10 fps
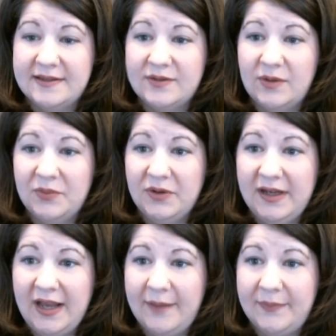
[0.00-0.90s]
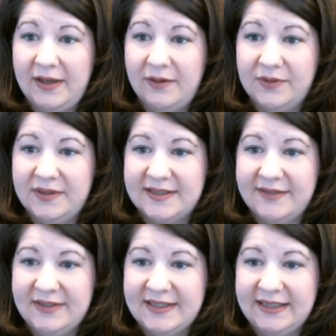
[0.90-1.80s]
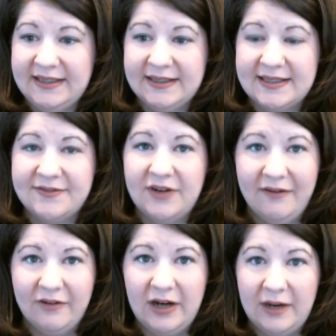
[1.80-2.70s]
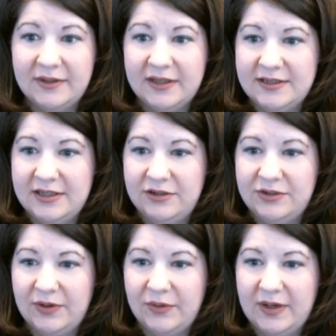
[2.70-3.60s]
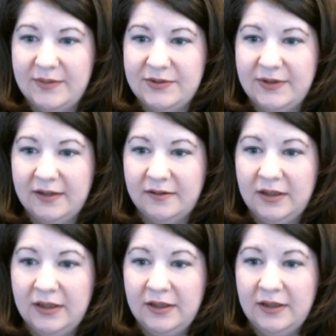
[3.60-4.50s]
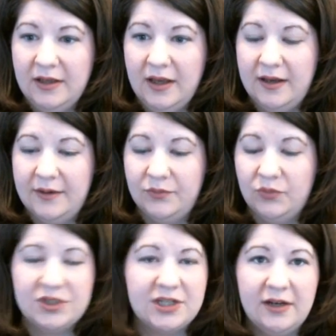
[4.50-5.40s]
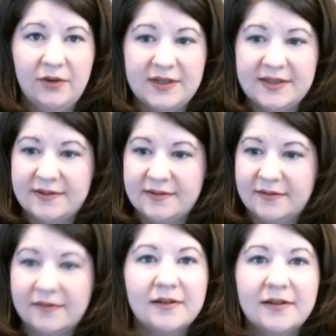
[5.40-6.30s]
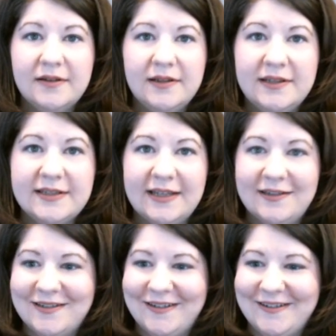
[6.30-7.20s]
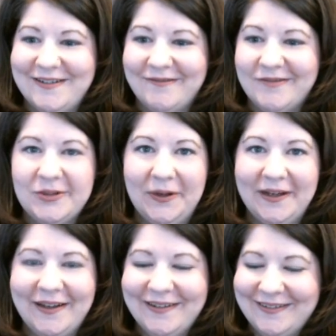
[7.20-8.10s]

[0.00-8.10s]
So I'm pretty happy with this. If it stayed like this forever, I would continue doing what I'm doing, um, which I always intend on doing.